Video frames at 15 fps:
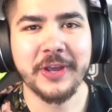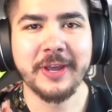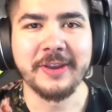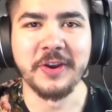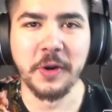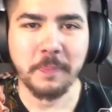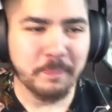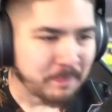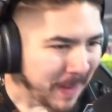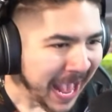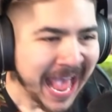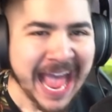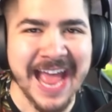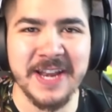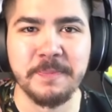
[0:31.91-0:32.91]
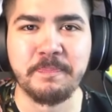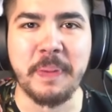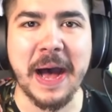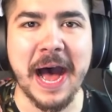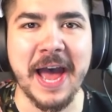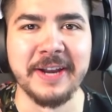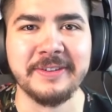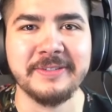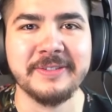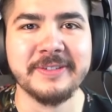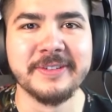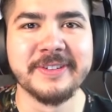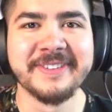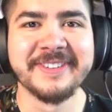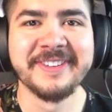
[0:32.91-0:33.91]
you're banned, bud.
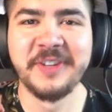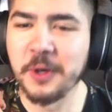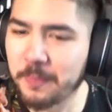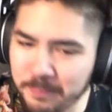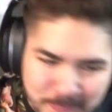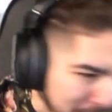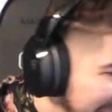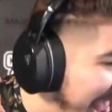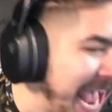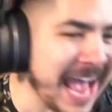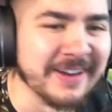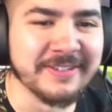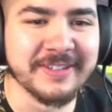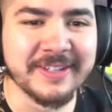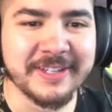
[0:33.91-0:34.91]
You're banned.